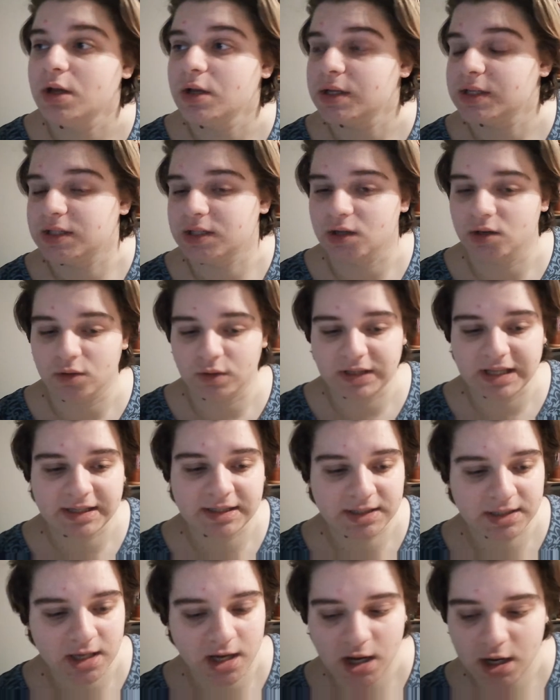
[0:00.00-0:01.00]
So let's
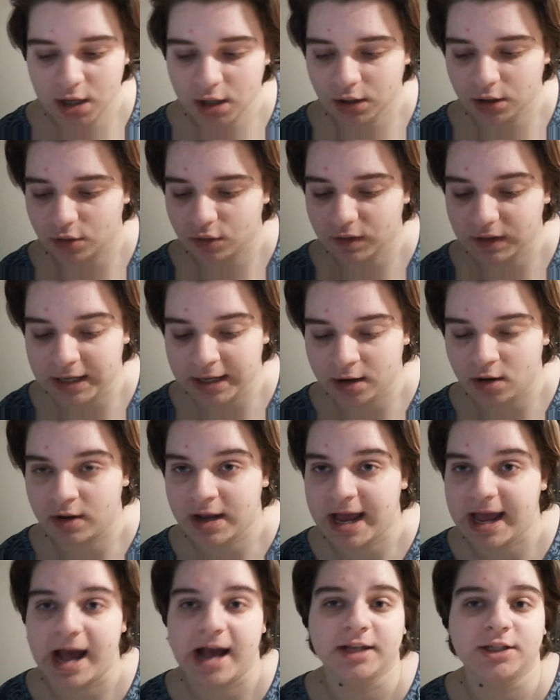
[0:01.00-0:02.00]
say you're like,
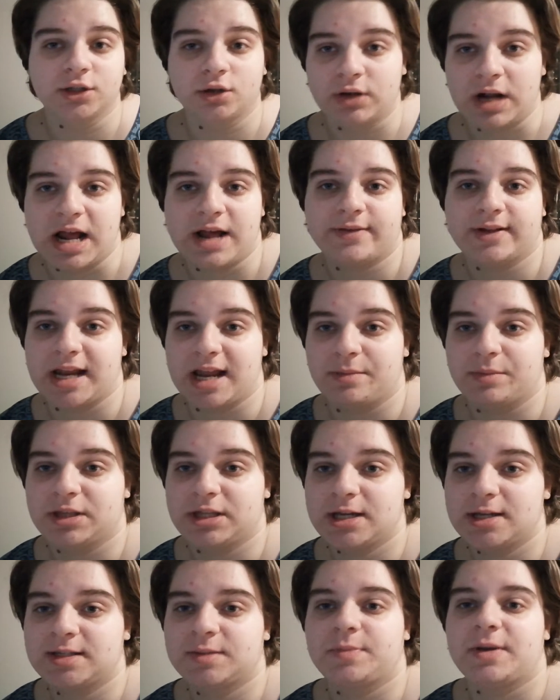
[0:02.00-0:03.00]
okay, I don't have an
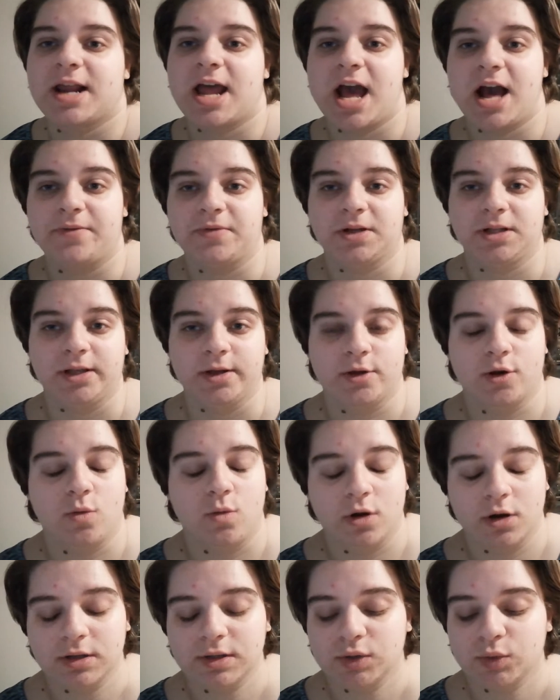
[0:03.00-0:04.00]
amethyst, but I have a clear
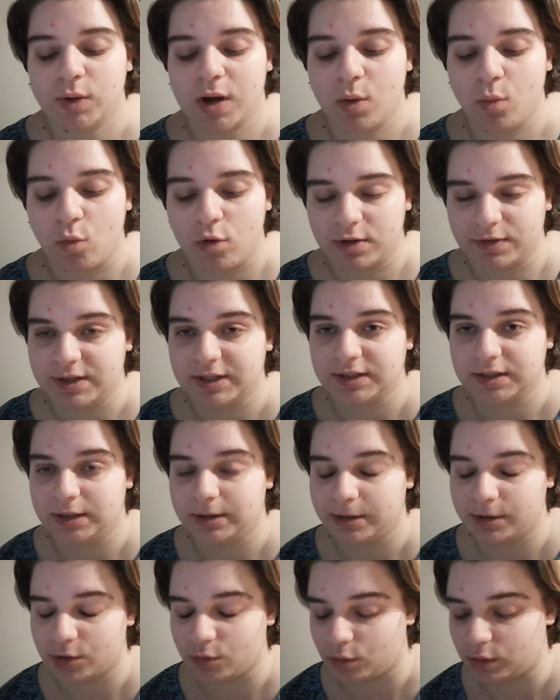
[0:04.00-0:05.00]
quartz, so I want this
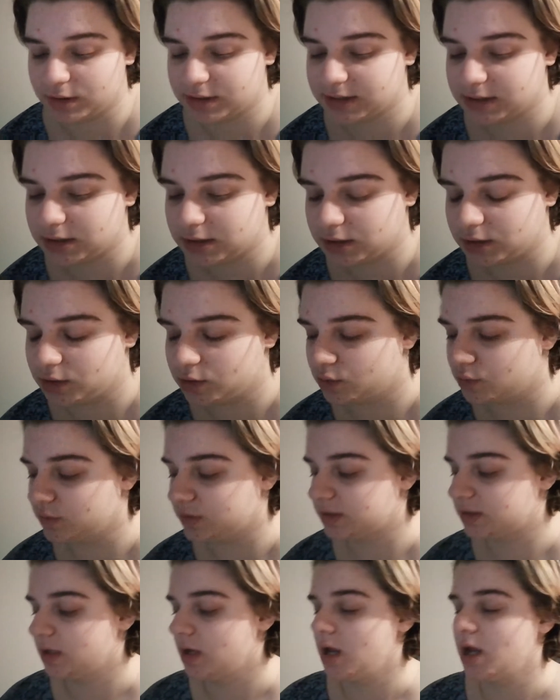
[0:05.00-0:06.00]
clear quartz to
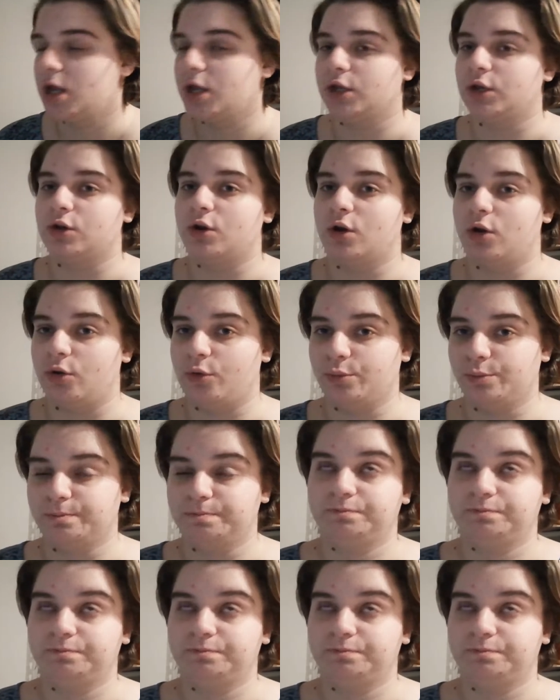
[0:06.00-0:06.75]
use, you know,